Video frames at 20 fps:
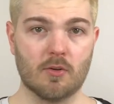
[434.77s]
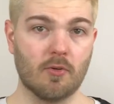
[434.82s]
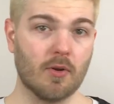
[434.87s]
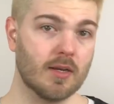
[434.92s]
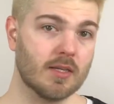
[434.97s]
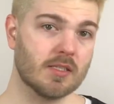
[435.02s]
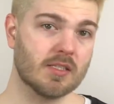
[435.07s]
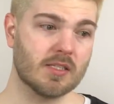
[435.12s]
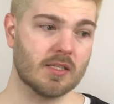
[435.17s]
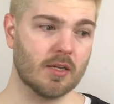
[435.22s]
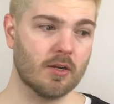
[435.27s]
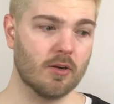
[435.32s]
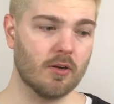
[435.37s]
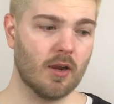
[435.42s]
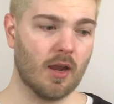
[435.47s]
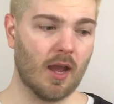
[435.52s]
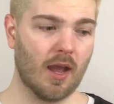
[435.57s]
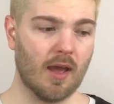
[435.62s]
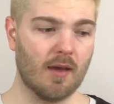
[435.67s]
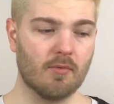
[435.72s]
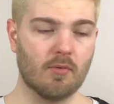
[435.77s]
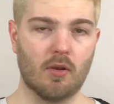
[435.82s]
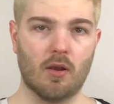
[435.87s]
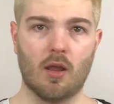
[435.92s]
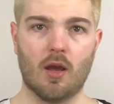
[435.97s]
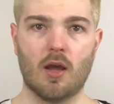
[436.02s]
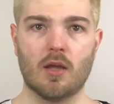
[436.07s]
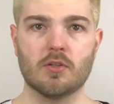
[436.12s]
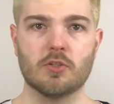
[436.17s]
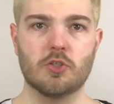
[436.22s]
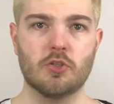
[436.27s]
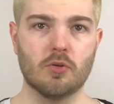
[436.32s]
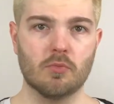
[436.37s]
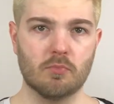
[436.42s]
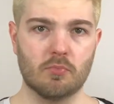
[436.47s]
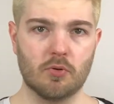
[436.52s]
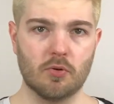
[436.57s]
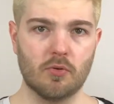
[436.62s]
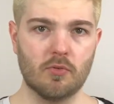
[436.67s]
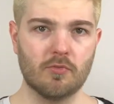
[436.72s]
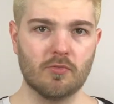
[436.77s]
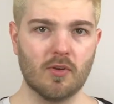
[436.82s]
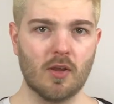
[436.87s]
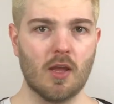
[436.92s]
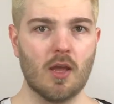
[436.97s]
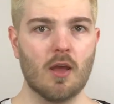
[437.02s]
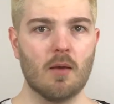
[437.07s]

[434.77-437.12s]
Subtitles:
greatest singer, I have a lot to improve,